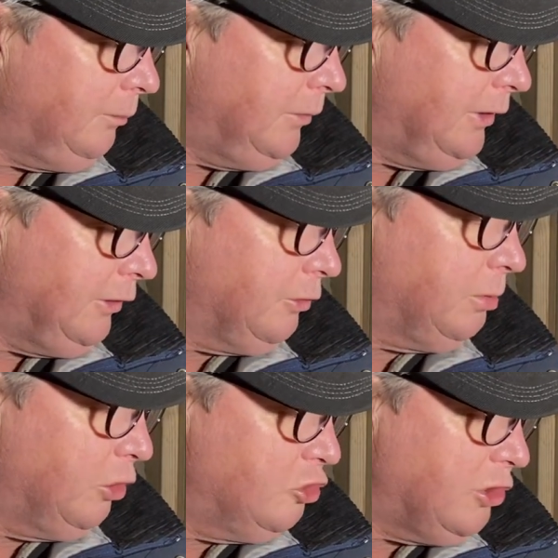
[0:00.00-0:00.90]
my other
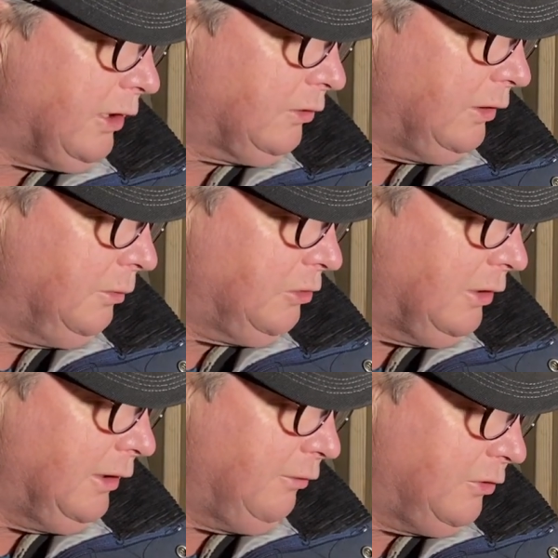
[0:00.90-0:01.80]
projects, which I
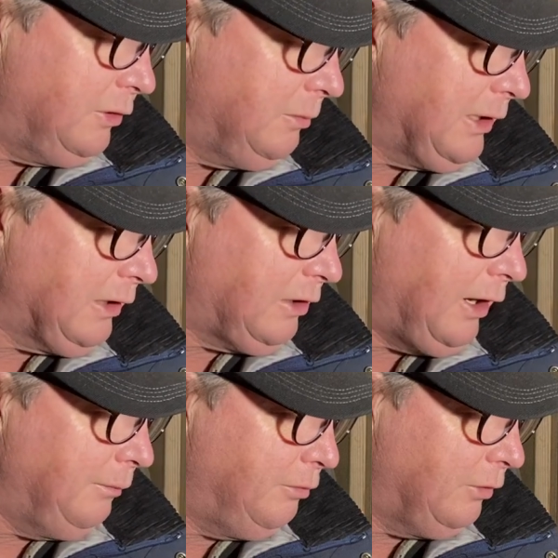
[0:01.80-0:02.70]
never seem to get
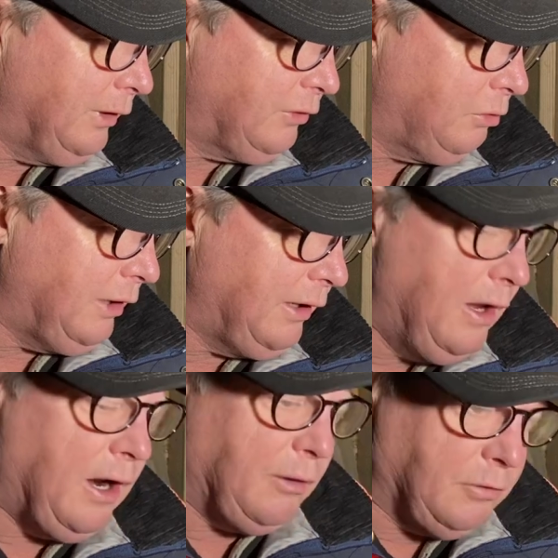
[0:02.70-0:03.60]
time for. That's why
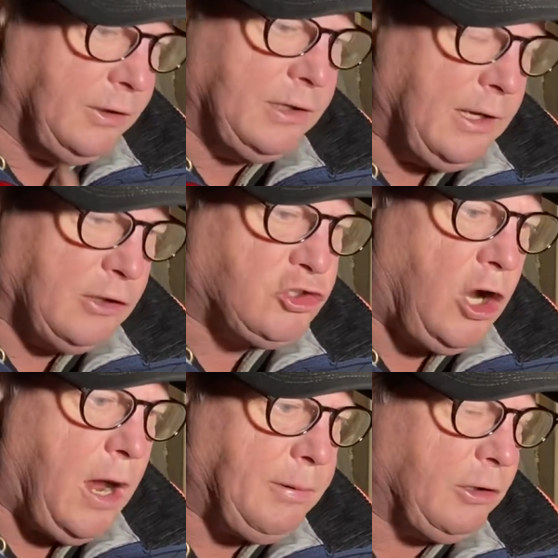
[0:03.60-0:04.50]
I really need a
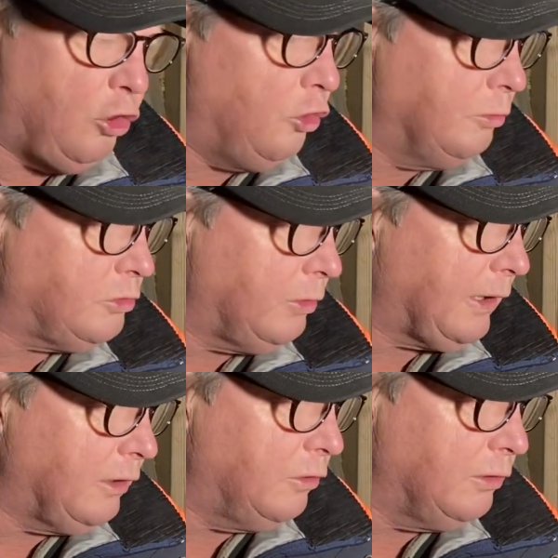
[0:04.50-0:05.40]
shop at home so I
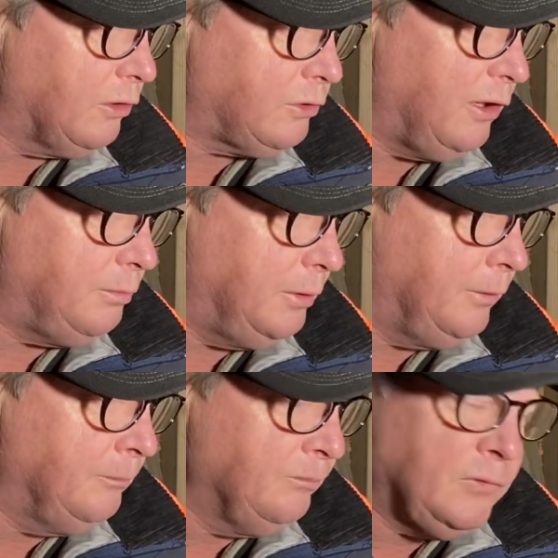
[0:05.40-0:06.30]
can do this stuff. But
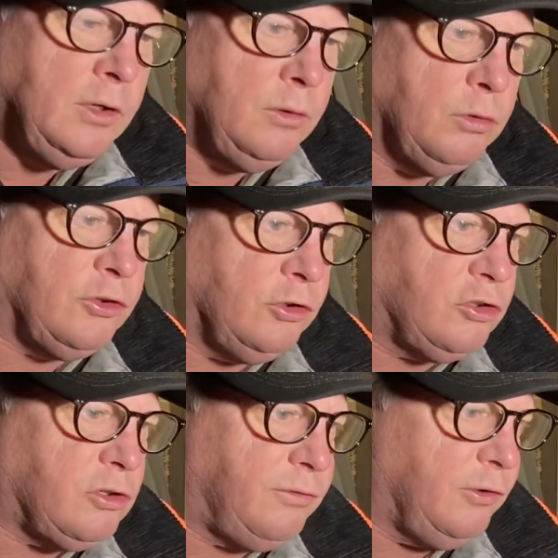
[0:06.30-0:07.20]
we're
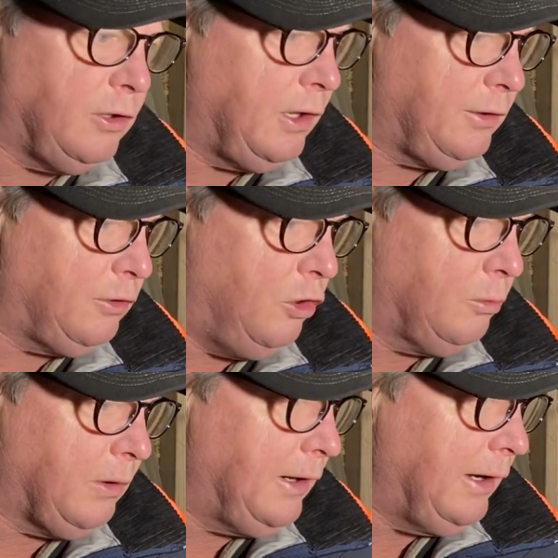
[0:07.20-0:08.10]
searching for another
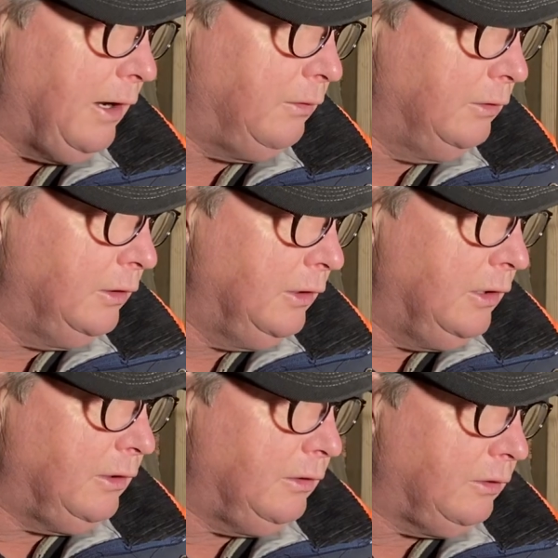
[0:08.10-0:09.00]
home right now.
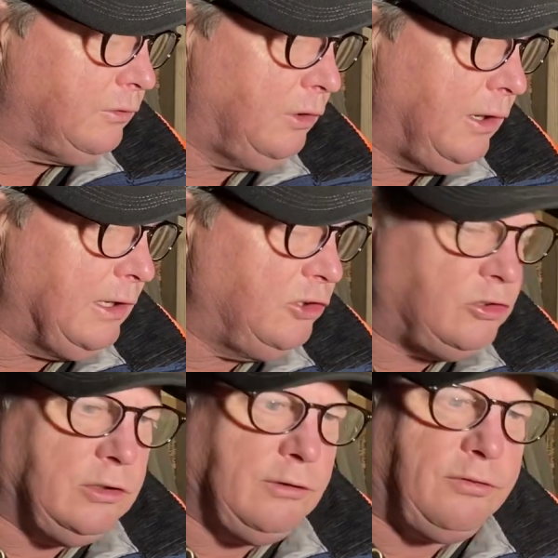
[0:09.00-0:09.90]
It's not
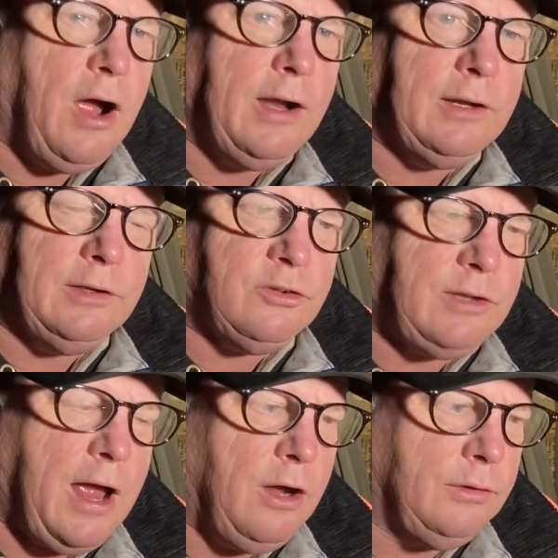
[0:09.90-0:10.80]
easy to find in this
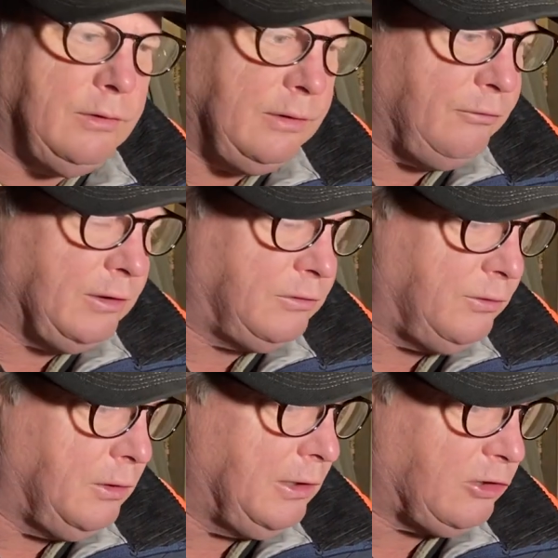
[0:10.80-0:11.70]
town. Everything's
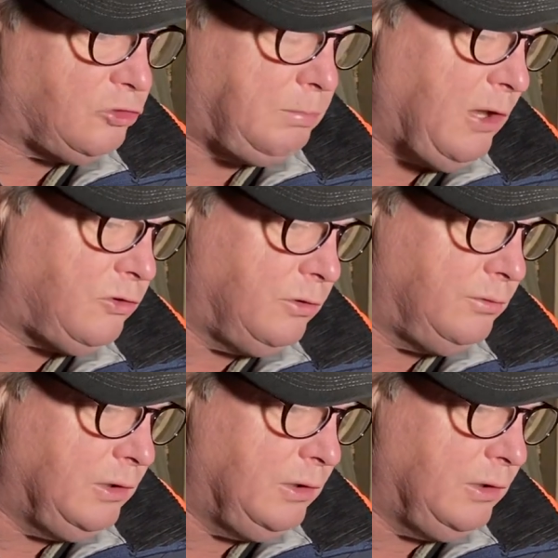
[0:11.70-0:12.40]
very expensive,